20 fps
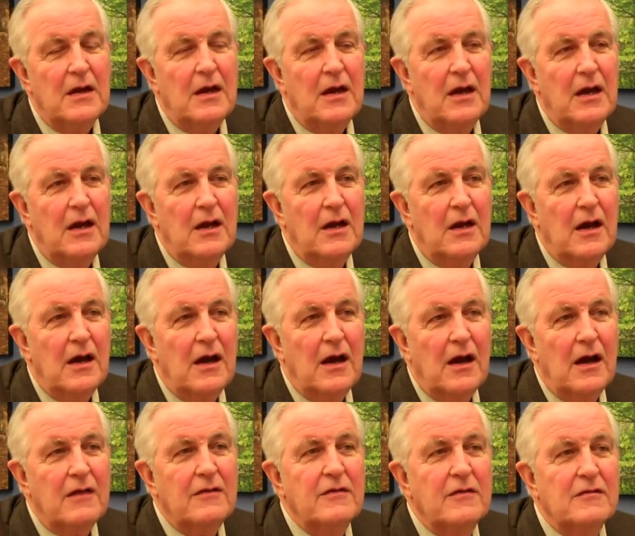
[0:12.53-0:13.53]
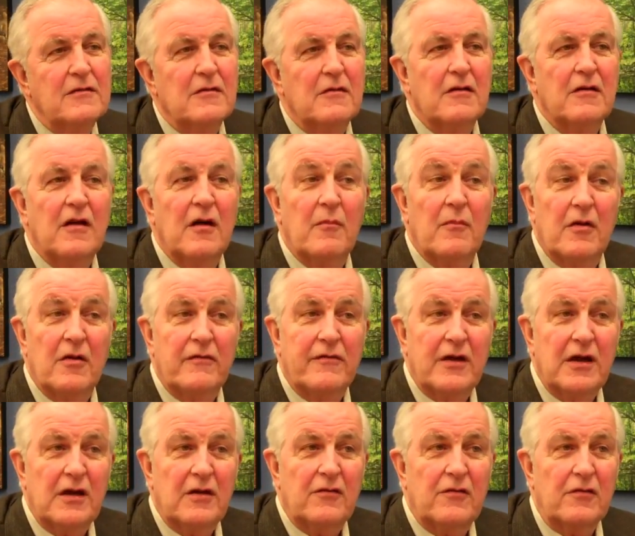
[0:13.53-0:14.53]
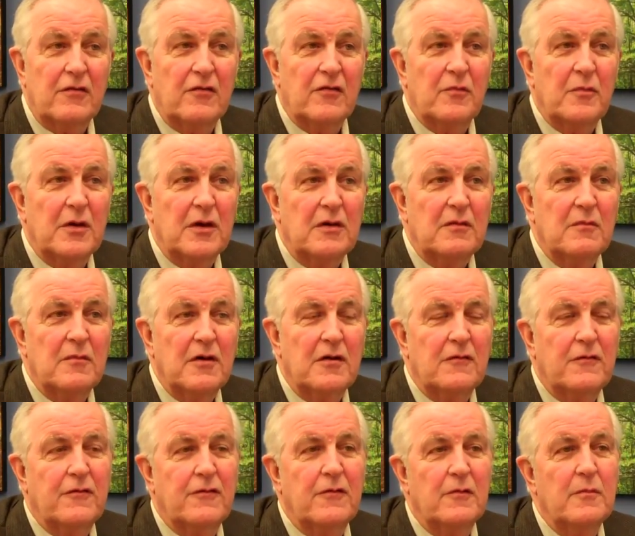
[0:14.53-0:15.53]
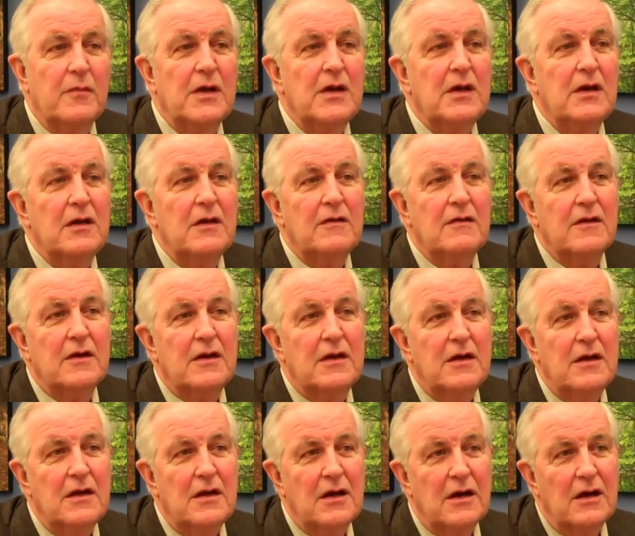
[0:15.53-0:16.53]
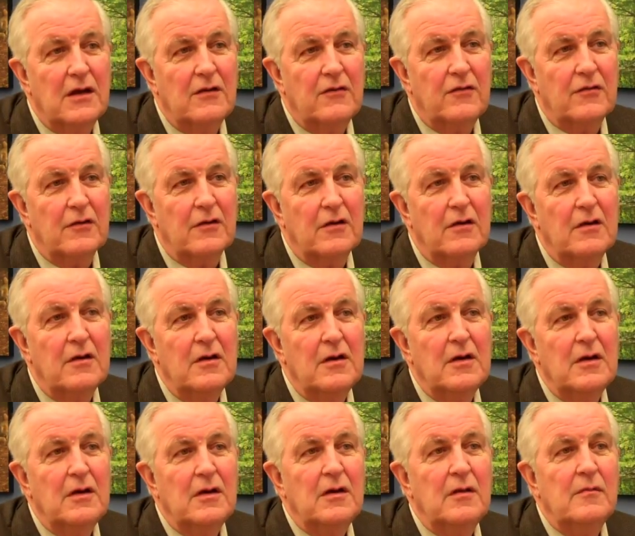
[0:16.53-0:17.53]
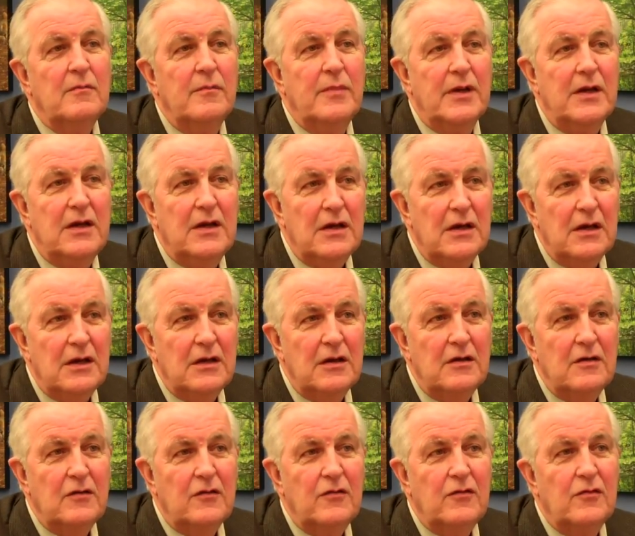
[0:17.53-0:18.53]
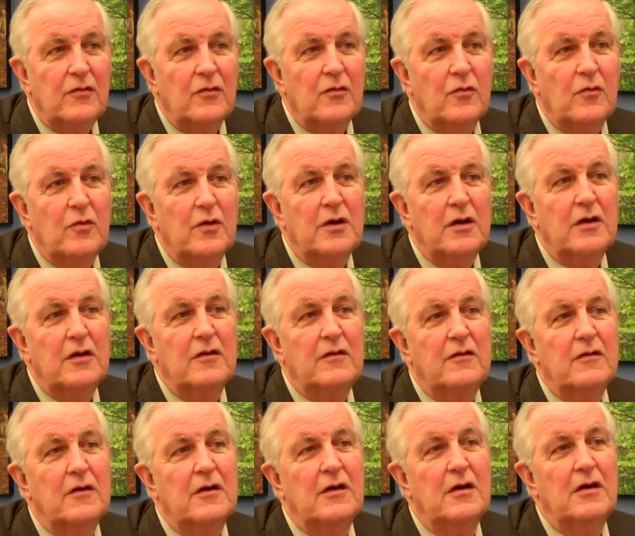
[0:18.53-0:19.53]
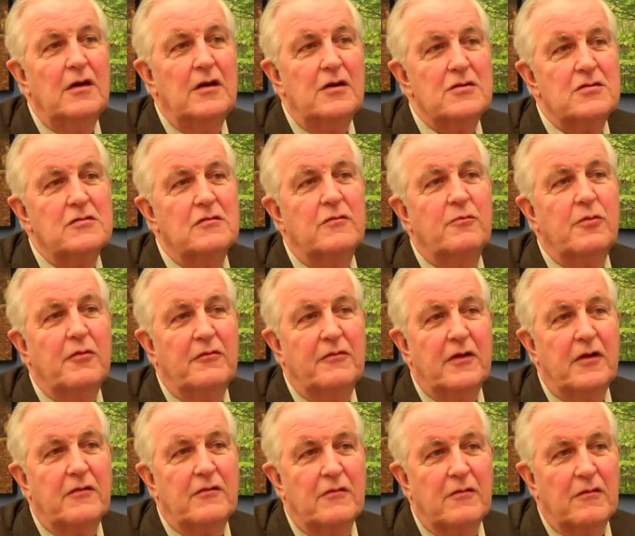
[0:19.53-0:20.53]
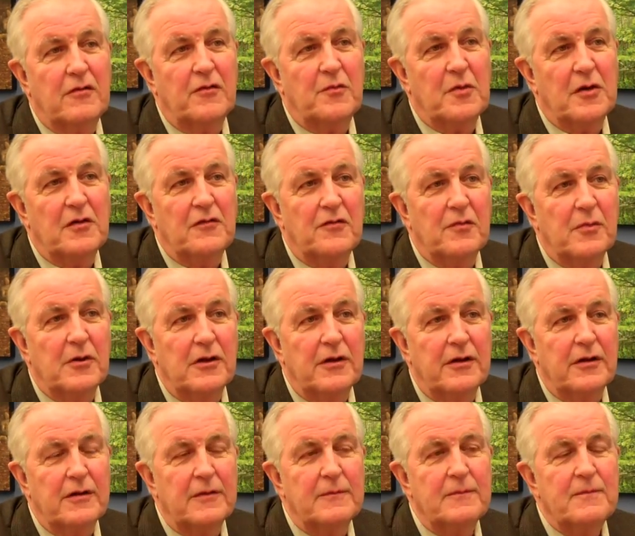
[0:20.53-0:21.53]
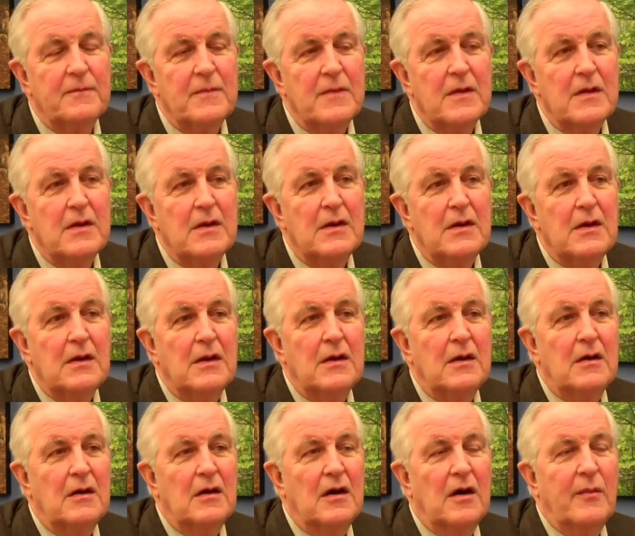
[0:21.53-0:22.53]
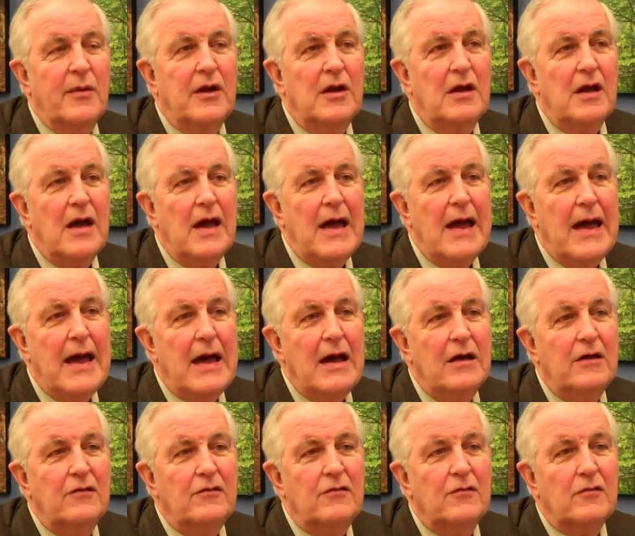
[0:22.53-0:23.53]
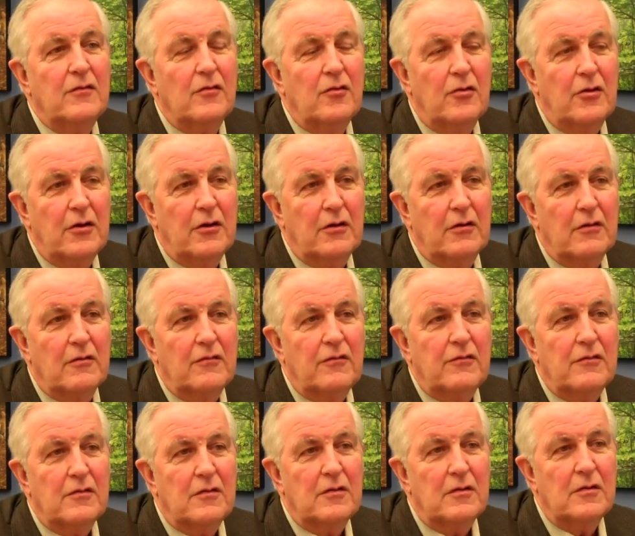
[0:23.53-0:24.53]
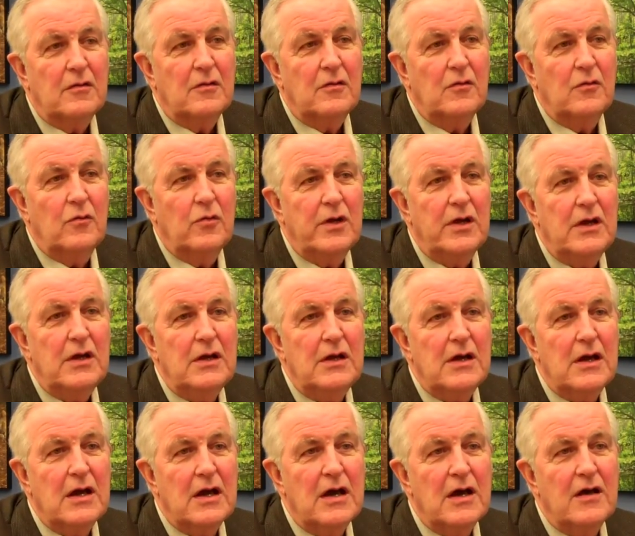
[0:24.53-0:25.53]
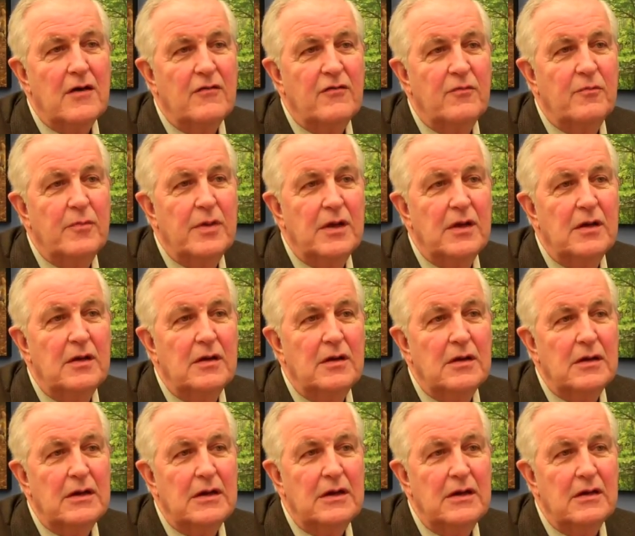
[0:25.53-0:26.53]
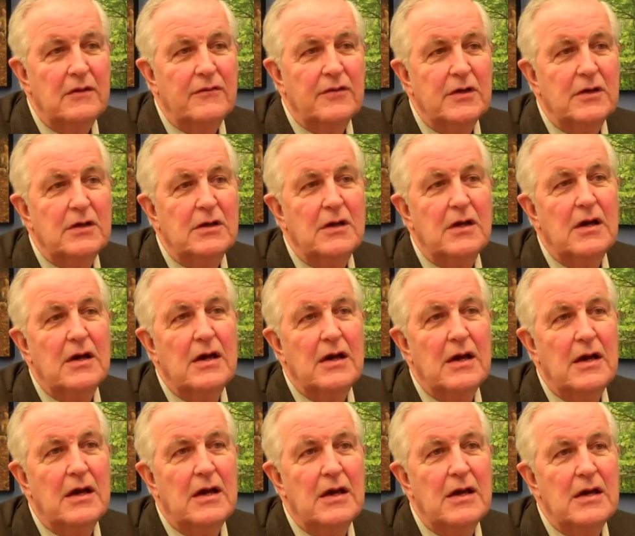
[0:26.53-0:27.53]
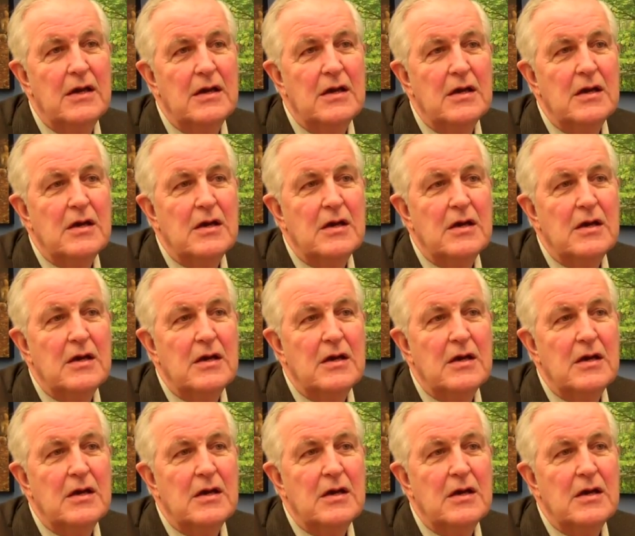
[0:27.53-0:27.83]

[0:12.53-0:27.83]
And I think there are a number of answers, but for me the key answer begins with an issue of professional responsibility. I mean, as lawyers, we have been given a